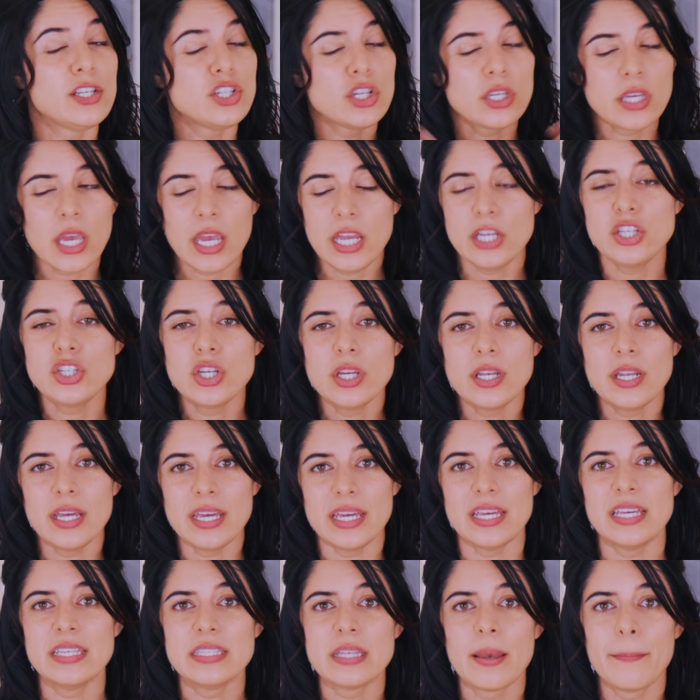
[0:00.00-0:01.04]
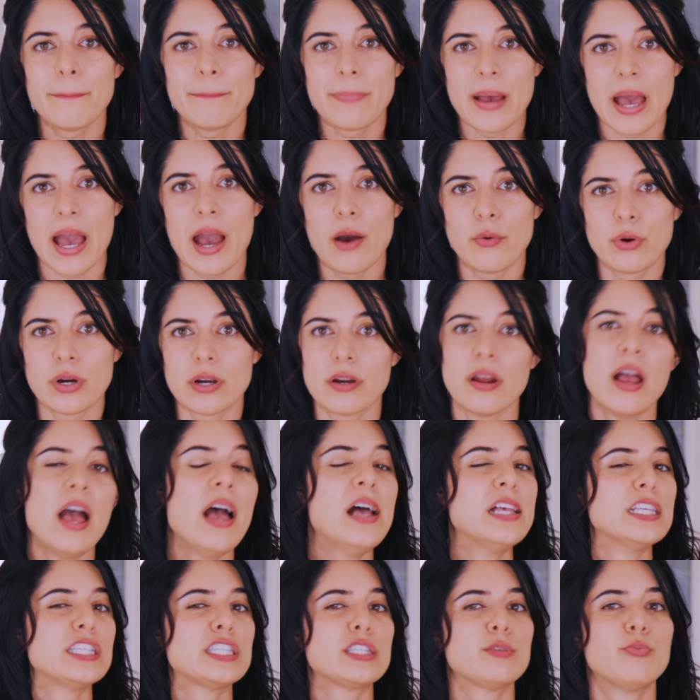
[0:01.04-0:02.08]
Education is power
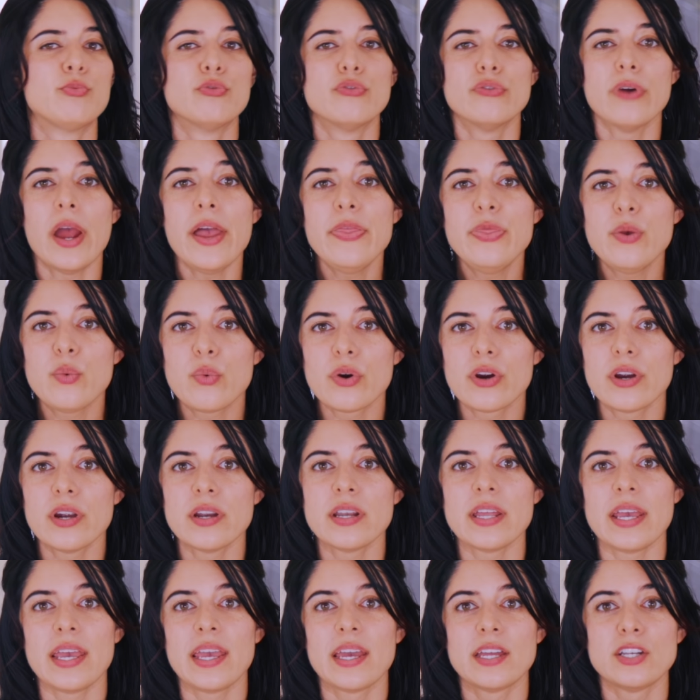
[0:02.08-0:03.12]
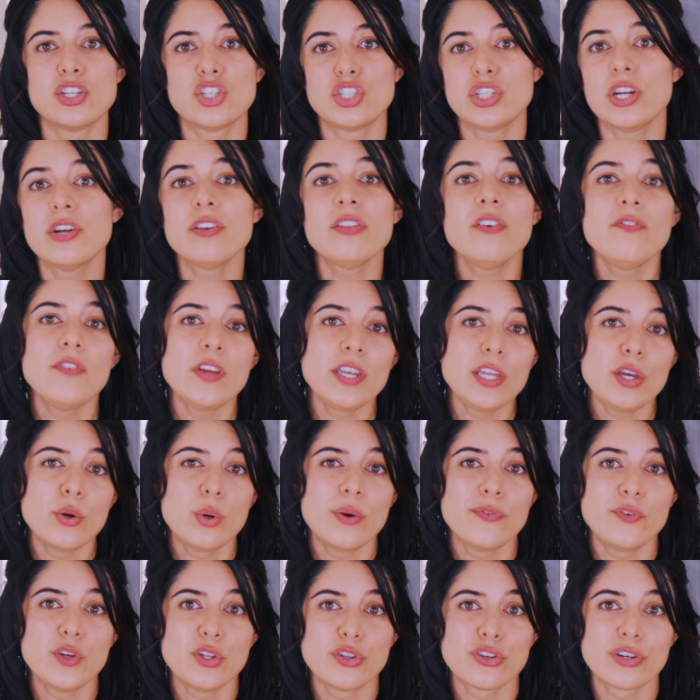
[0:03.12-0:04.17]
spread the word and share the
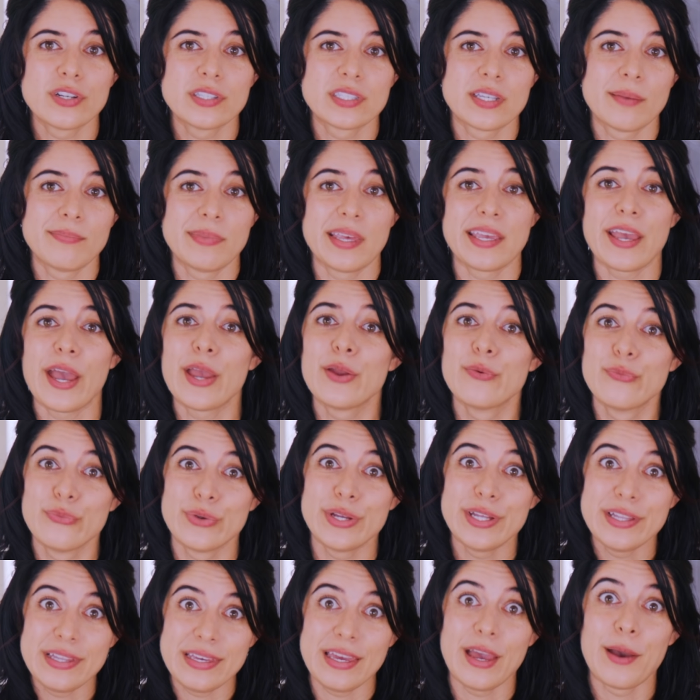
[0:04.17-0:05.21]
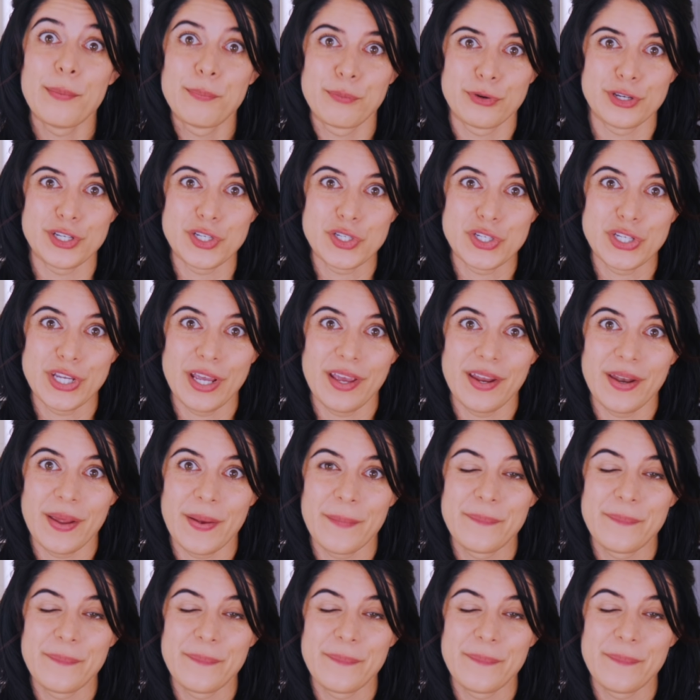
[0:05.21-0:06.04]
video if you learned something. I really appreciate